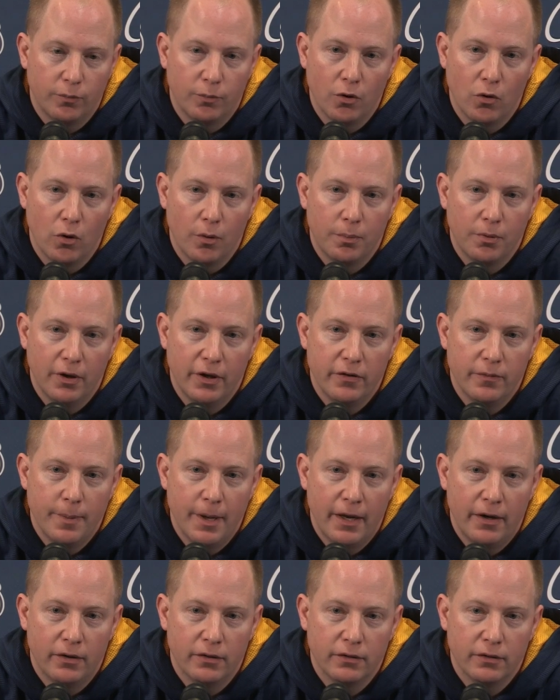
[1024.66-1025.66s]
Brewer plays
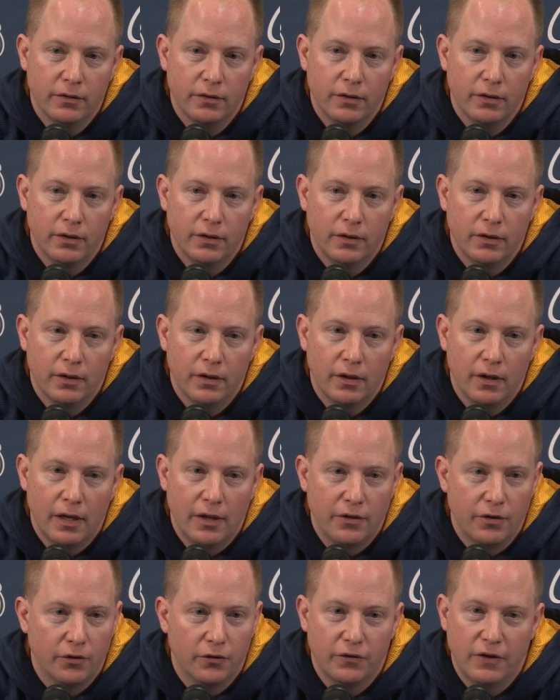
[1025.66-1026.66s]
better,
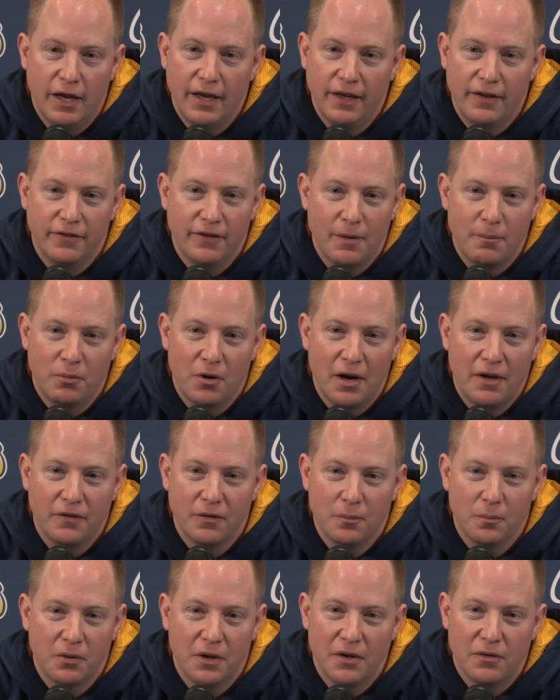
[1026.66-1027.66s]
and there's days that
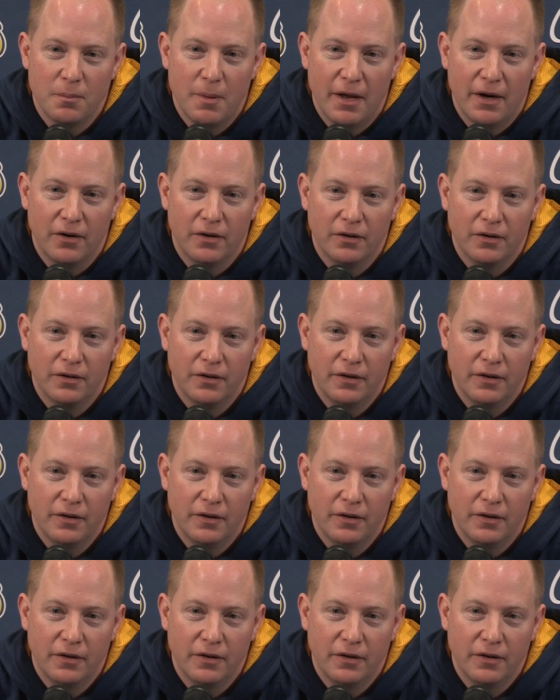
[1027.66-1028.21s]
Bryson plays better.